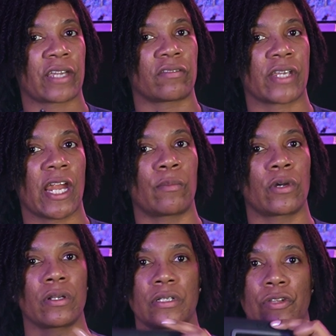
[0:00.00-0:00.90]
of the
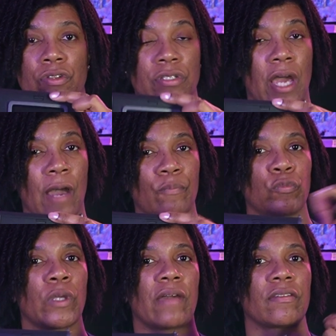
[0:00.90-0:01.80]
camera, near the top,
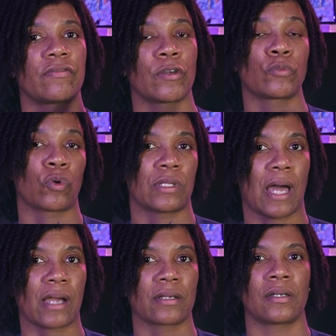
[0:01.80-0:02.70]
you have the film door
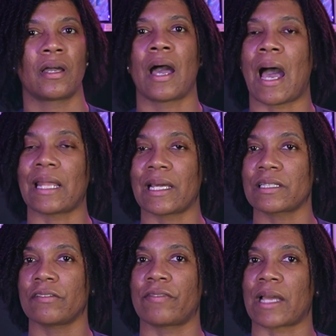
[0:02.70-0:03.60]
lock. I like
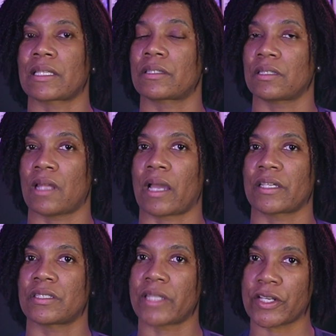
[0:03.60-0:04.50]
the fact that the lock
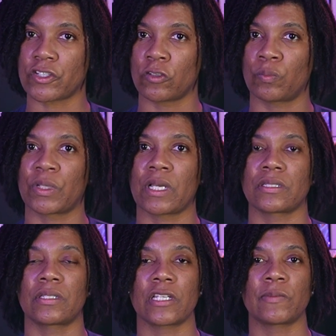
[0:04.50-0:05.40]
is textured because
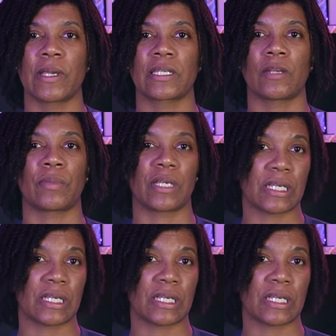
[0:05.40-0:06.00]
it does make it a bit